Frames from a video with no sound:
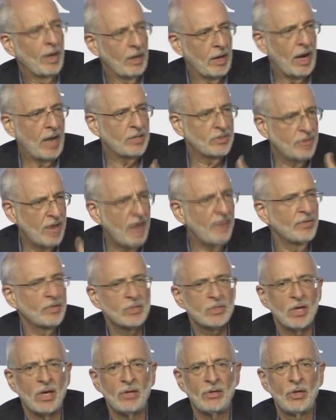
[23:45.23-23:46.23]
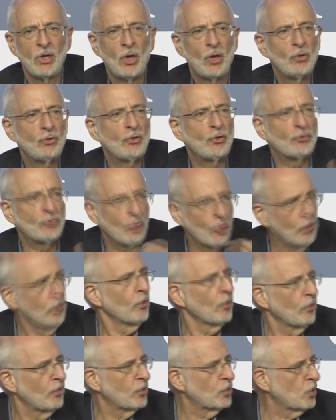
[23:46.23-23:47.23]
as David said,
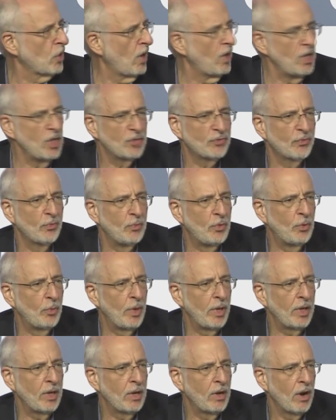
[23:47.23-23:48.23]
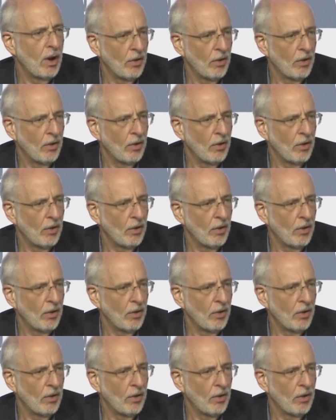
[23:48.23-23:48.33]
deter the Chinese from doing